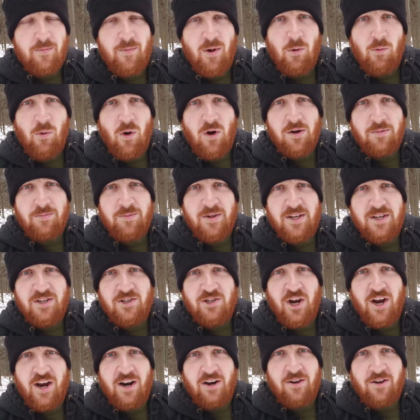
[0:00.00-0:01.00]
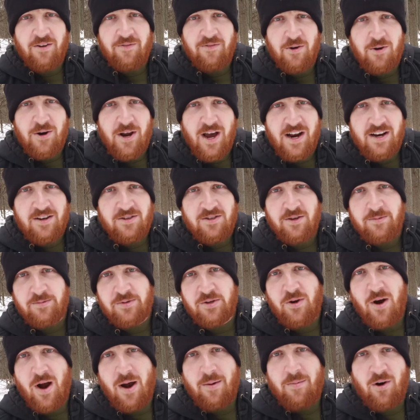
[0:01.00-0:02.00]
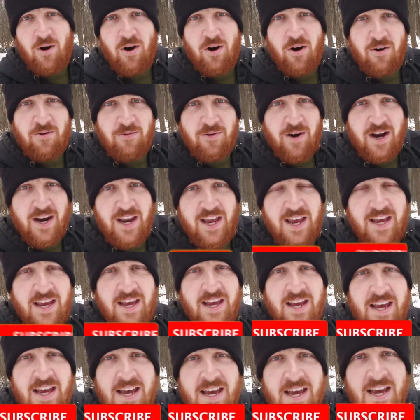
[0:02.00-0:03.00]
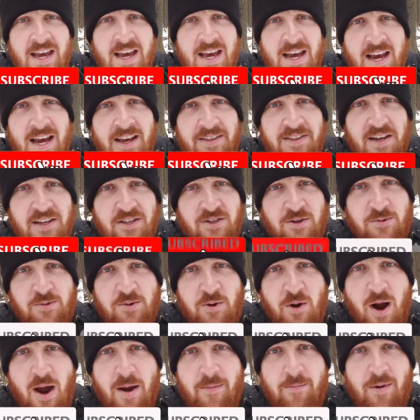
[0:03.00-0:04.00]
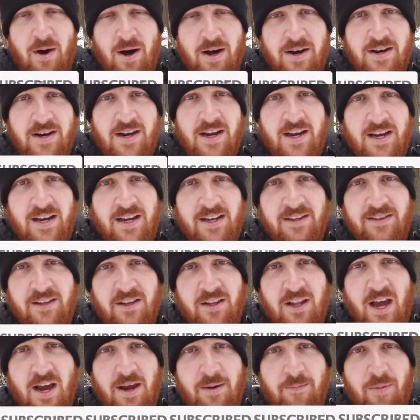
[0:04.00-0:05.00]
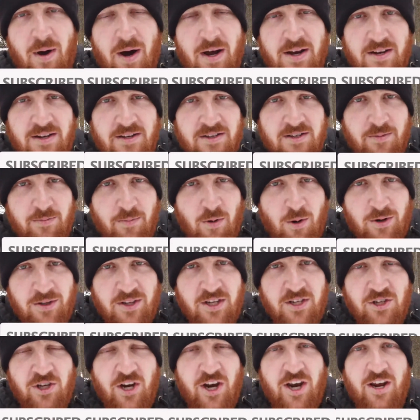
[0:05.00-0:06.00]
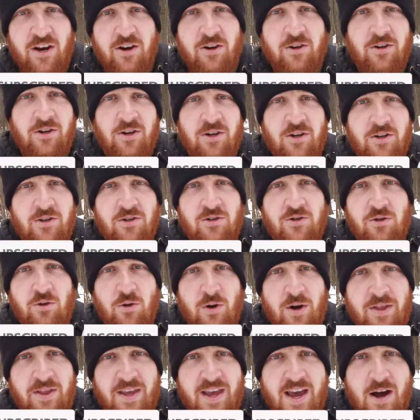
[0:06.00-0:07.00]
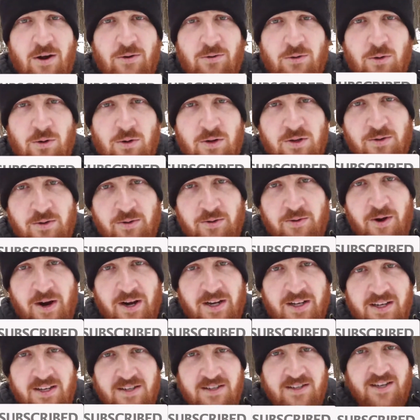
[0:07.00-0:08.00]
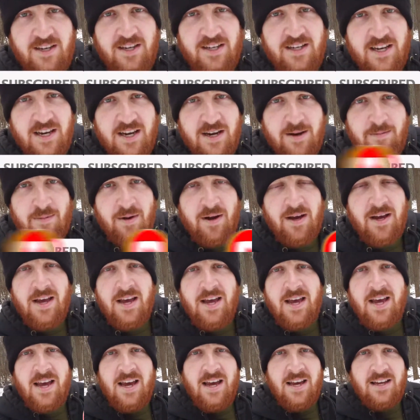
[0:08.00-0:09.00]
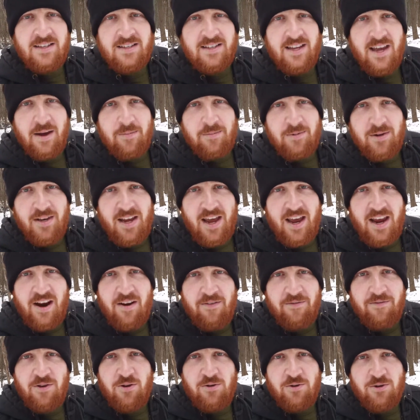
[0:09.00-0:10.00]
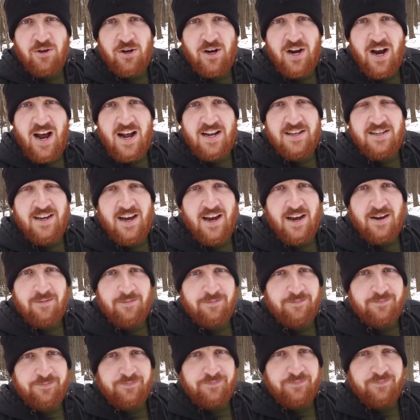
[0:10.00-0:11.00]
But welcome to the channel. If you're not a subscriber already, hit that subscribe button, hit the like button, support the channel. Join the Outdoors with Craig DZ team and stay up to date on future content.